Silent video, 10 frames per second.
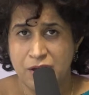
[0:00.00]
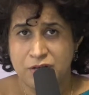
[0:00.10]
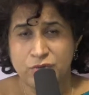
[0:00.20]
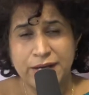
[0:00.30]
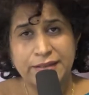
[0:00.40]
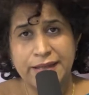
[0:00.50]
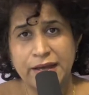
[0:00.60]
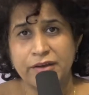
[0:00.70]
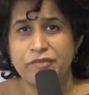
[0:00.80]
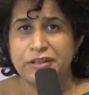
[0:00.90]
So I
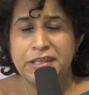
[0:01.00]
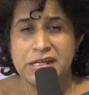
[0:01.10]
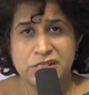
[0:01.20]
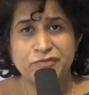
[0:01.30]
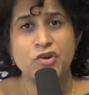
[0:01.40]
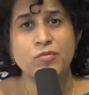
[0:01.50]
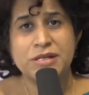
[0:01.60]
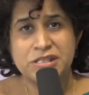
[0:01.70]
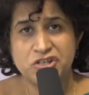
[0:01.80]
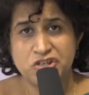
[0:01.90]
think with these few
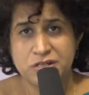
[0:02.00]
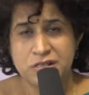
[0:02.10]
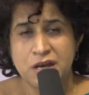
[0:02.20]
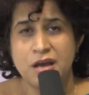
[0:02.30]
messages,